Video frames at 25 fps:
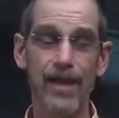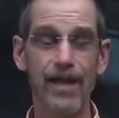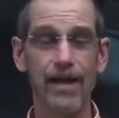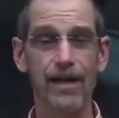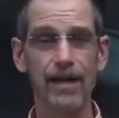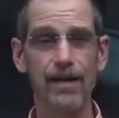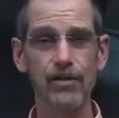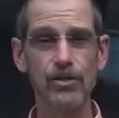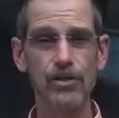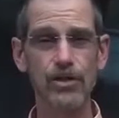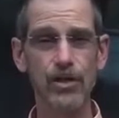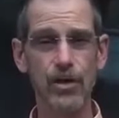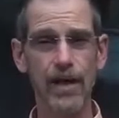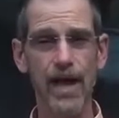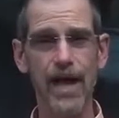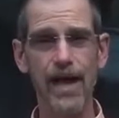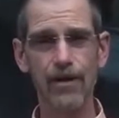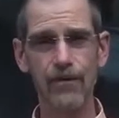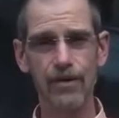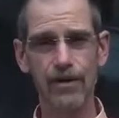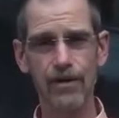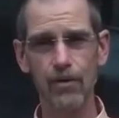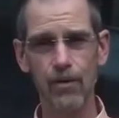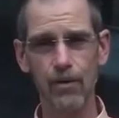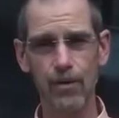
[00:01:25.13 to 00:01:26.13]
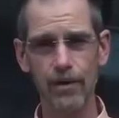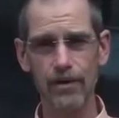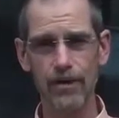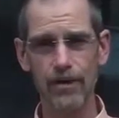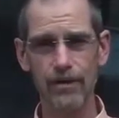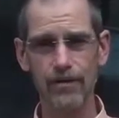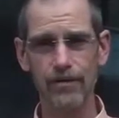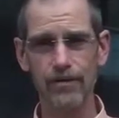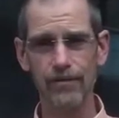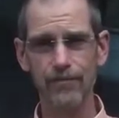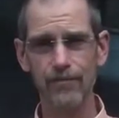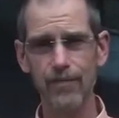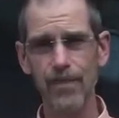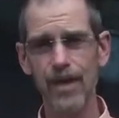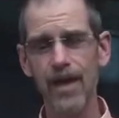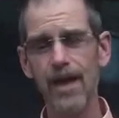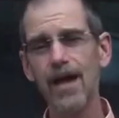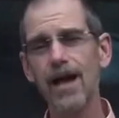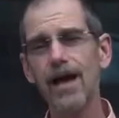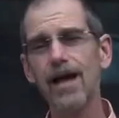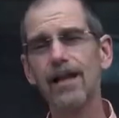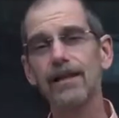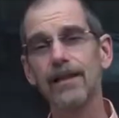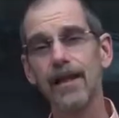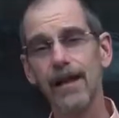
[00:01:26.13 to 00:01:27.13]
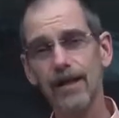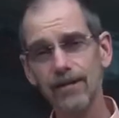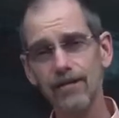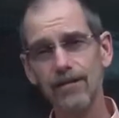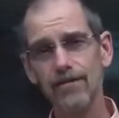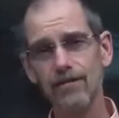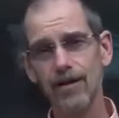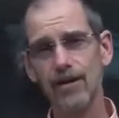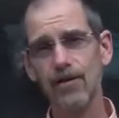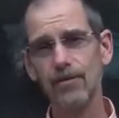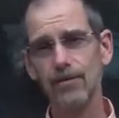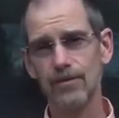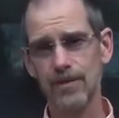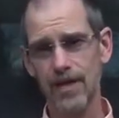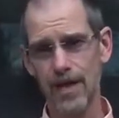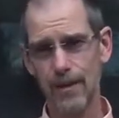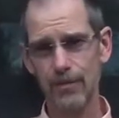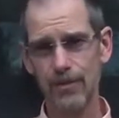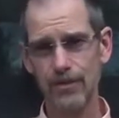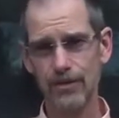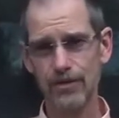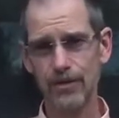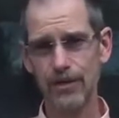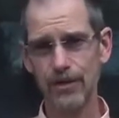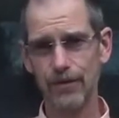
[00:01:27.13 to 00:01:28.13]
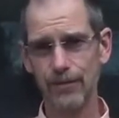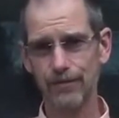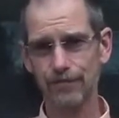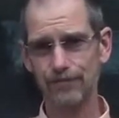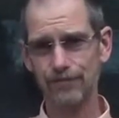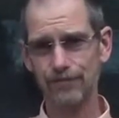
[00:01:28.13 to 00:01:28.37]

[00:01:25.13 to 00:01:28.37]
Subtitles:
And I'll show you how to record this. Let's start with temperature.